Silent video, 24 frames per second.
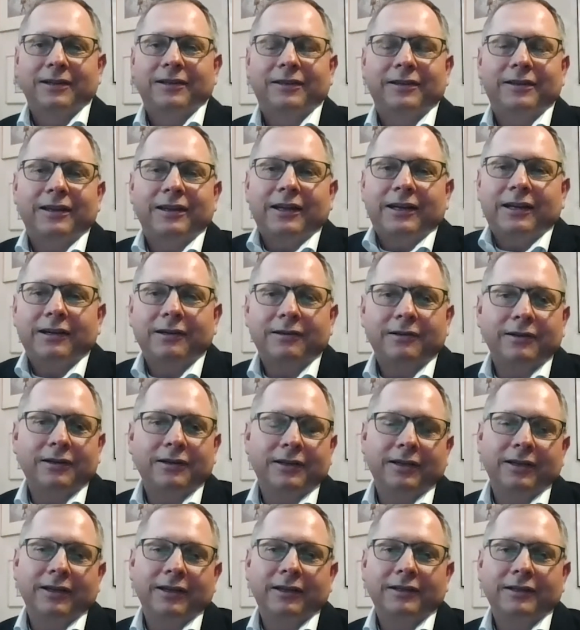there
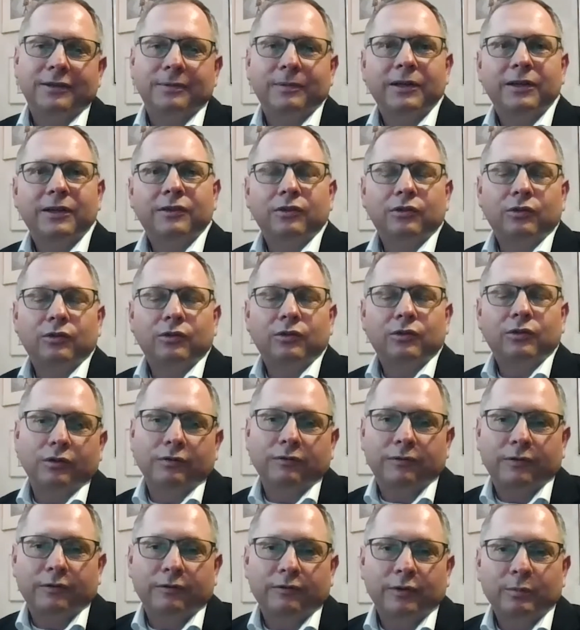it's where the
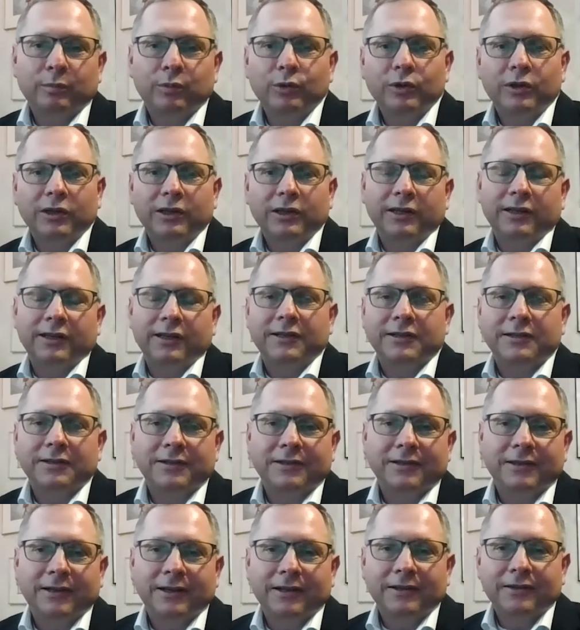truth of the pudding
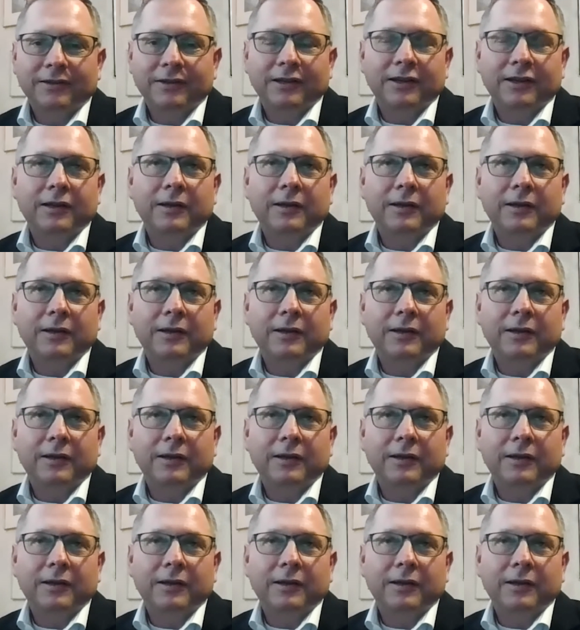is. And